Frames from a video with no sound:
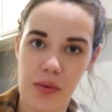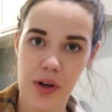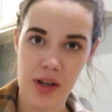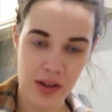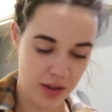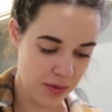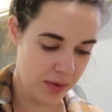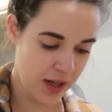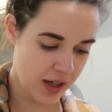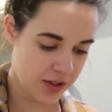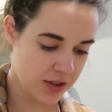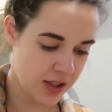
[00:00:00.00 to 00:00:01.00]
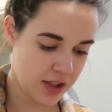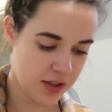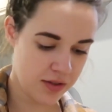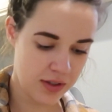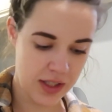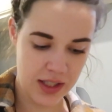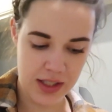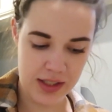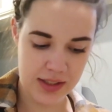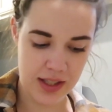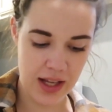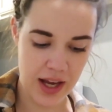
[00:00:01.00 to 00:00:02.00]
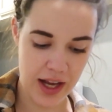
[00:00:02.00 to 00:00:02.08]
we're a little bit untraditional in is that